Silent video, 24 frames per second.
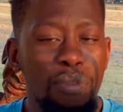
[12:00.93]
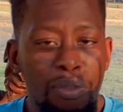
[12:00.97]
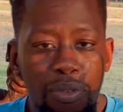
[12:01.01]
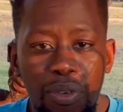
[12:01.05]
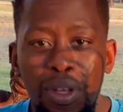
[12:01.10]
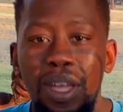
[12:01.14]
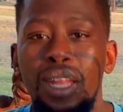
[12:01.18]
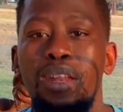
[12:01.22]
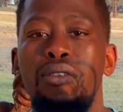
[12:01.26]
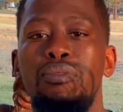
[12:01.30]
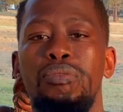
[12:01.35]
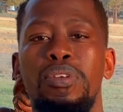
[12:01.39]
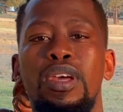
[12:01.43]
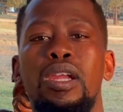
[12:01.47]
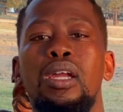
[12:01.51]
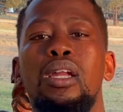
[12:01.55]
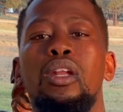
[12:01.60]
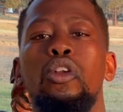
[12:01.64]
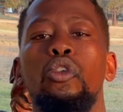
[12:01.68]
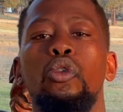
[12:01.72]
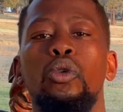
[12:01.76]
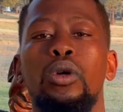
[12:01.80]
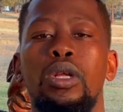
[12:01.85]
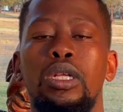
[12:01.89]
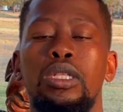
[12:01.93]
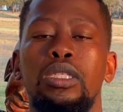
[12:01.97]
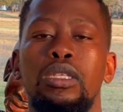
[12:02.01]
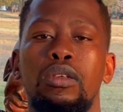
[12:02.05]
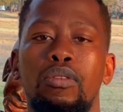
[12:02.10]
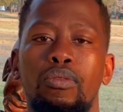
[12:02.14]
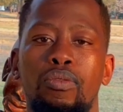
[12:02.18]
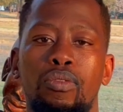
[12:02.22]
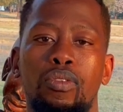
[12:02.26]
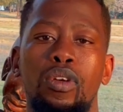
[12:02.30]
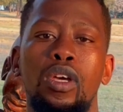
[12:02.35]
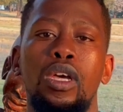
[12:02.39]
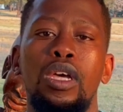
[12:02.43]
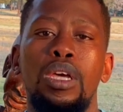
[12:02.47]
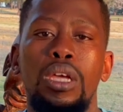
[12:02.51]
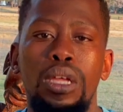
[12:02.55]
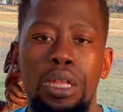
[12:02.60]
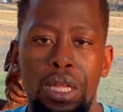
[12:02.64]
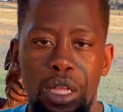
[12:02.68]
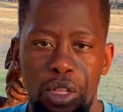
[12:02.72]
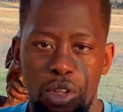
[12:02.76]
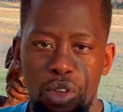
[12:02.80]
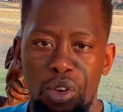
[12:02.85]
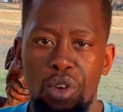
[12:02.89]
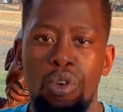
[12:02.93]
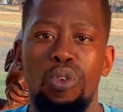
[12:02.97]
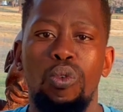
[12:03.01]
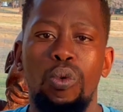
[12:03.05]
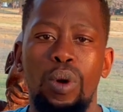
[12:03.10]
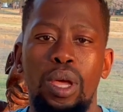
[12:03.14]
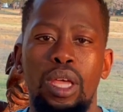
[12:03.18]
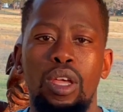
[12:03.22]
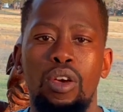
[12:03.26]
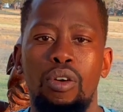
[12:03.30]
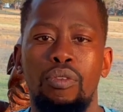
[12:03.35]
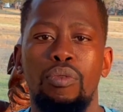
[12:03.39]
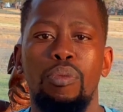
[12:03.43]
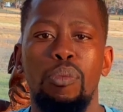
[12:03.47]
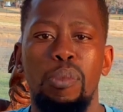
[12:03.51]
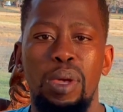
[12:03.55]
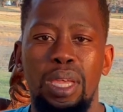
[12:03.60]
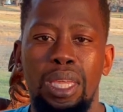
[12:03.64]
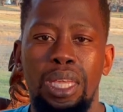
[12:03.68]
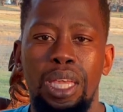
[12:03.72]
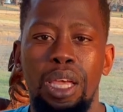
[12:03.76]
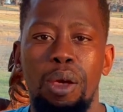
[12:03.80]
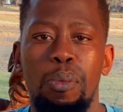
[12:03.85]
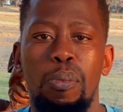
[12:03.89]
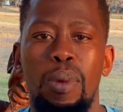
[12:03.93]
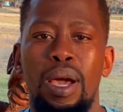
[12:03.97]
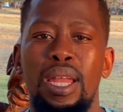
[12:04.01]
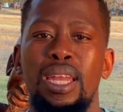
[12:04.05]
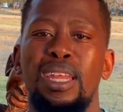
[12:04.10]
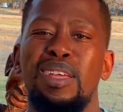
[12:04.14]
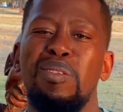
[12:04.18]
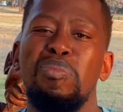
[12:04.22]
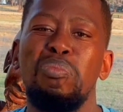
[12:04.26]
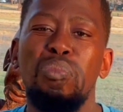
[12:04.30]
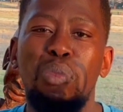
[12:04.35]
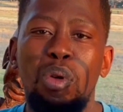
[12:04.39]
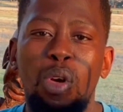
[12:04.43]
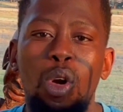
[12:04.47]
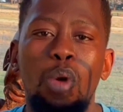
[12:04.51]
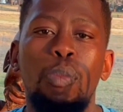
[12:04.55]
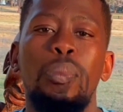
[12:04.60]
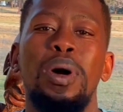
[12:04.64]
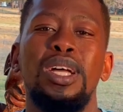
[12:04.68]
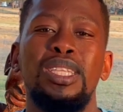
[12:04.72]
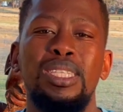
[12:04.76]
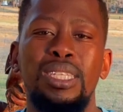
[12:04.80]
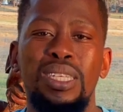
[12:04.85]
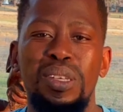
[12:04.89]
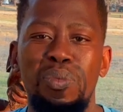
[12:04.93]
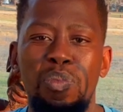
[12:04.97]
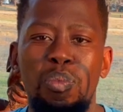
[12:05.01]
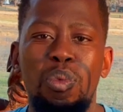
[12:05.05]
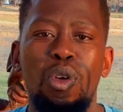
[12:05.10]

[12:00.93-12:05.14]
very, very lucrative way of making money. Property.